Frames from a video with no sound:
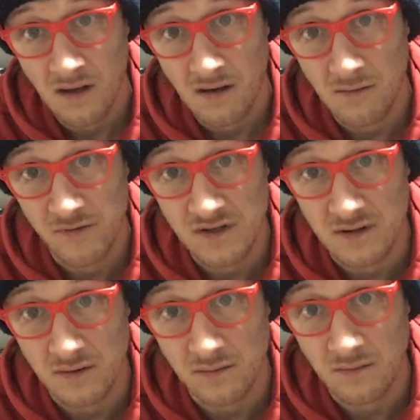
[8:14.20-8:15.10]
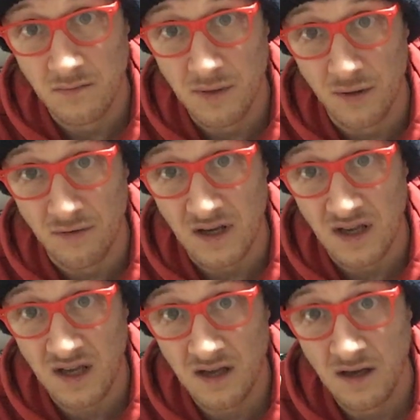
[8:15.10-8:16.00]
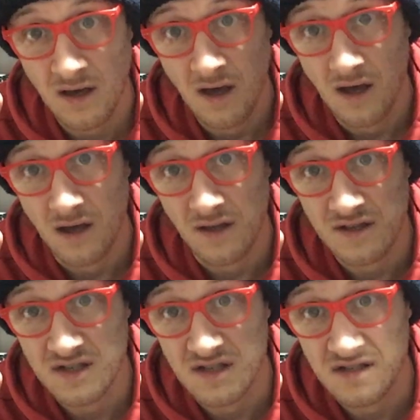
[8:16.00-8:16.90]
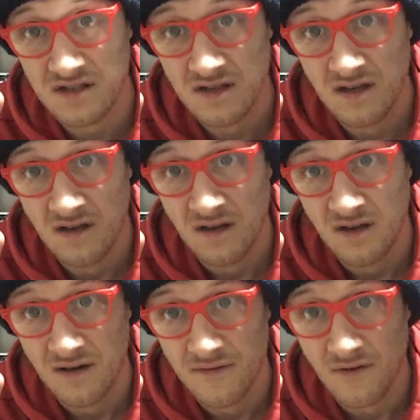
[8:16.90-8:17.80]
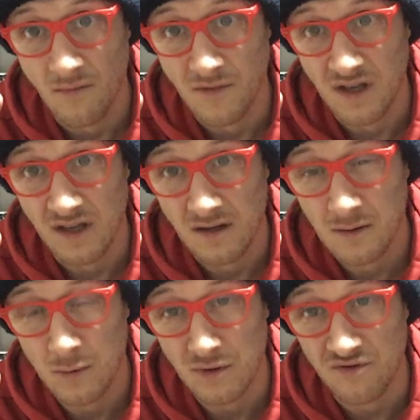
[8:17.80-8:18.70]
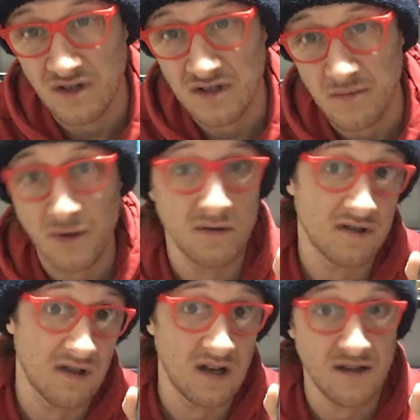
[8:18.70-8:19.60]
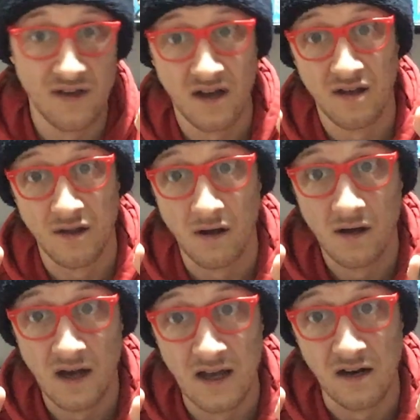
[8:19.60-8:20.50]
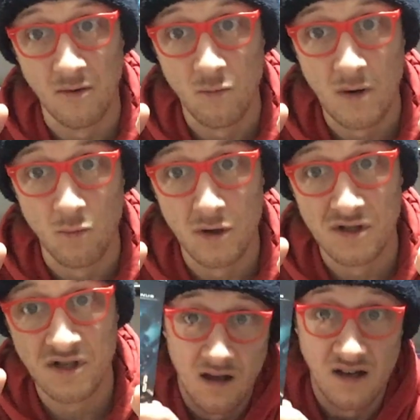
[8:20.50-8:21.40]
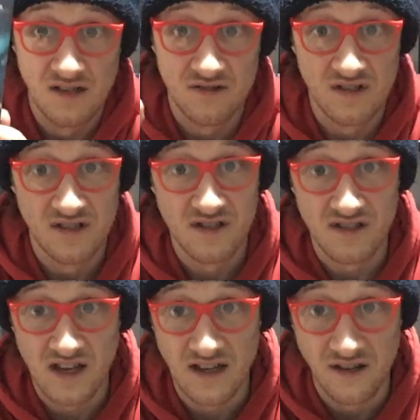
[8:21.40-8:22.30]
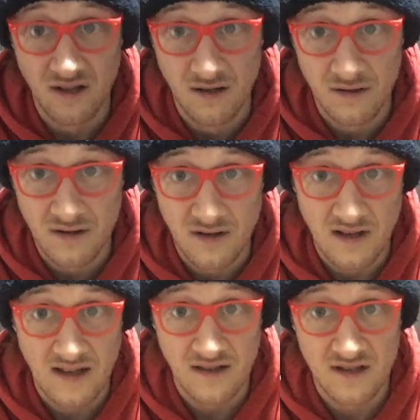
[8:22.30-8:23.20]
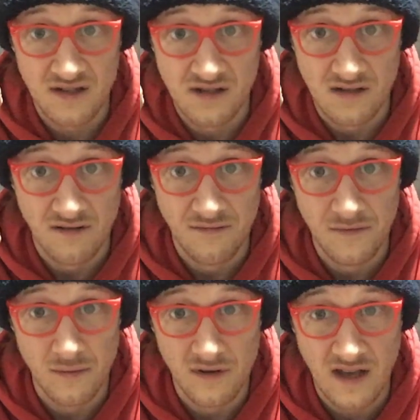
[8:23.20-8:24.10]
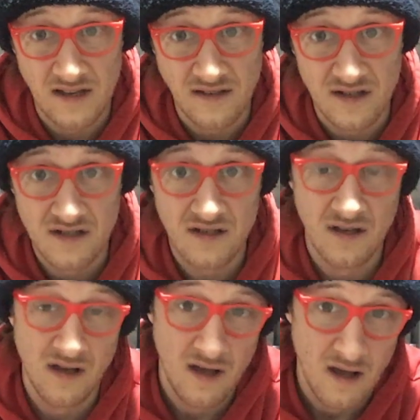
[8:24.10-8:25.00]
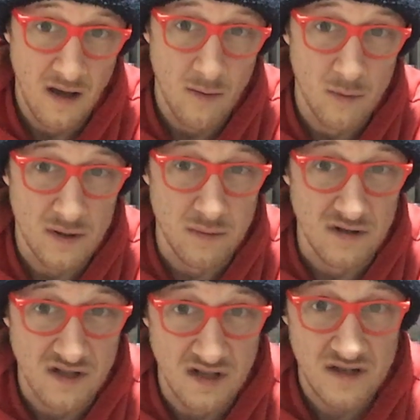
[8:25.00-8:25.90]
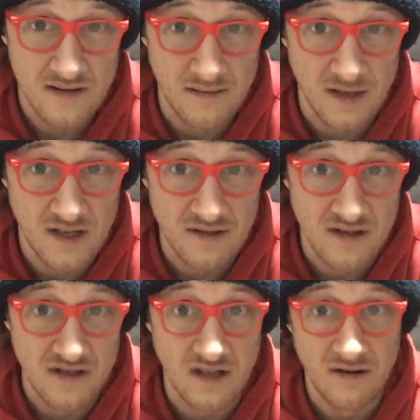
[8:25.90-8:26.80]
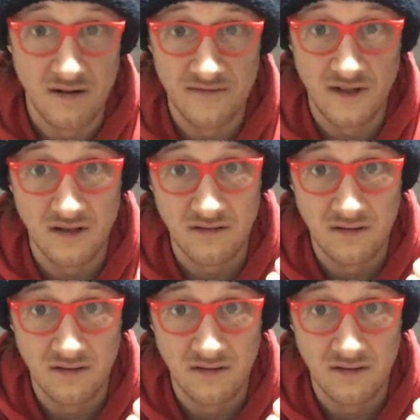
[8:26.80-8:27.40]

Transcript: original Blu-ray here. This is from the quadrilogy box like that other Alien one was. I literally just had a look at this 4K disc, which was extremely interesting after